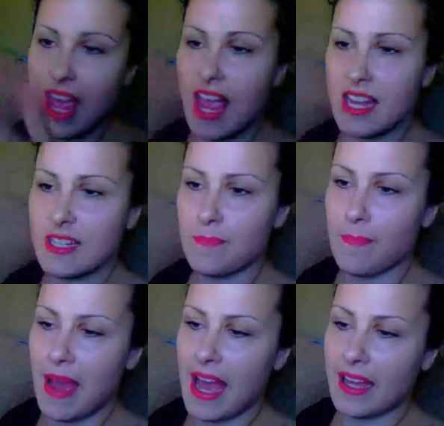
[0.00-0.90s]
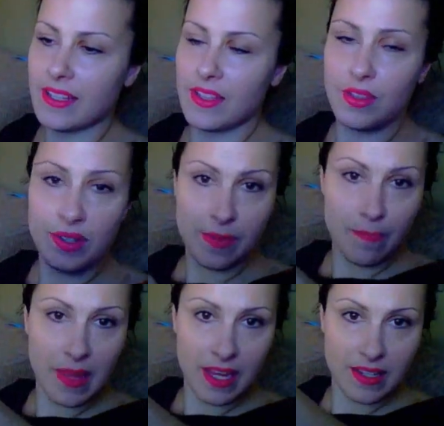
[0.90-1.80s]
and matte. There's a
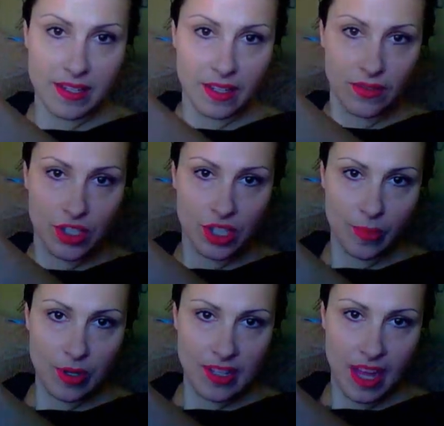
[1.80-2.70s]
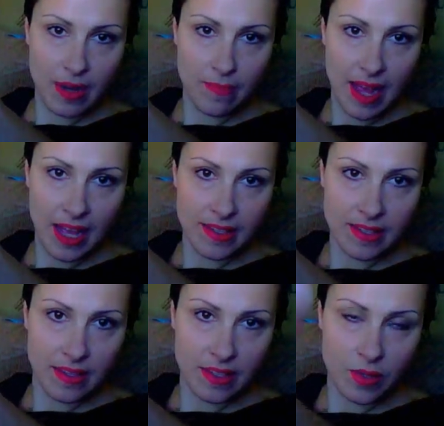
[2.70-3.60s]
mix of shimmers and
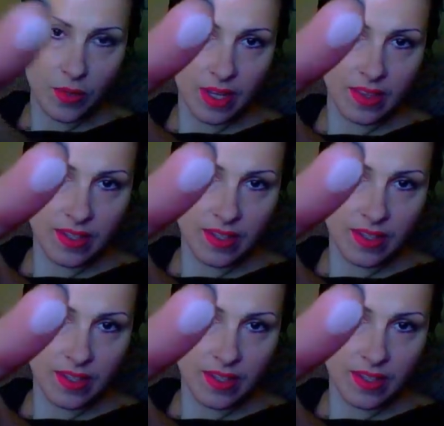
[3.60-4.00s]
mattes in this one.